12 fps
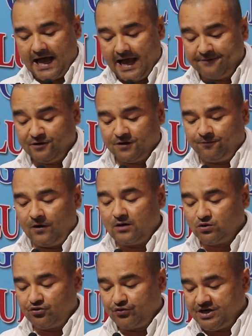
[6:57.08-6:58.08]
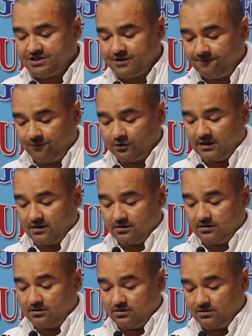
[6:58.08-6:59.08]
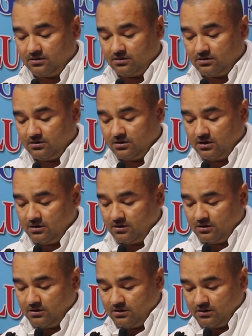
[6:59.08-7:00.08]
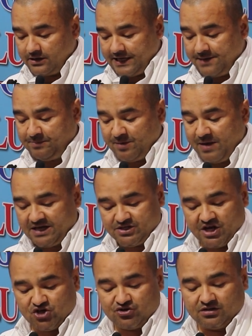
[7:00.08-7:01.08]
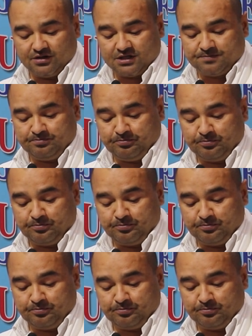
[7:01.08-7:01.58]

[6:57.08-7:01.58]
I have not found the reason for the implementation this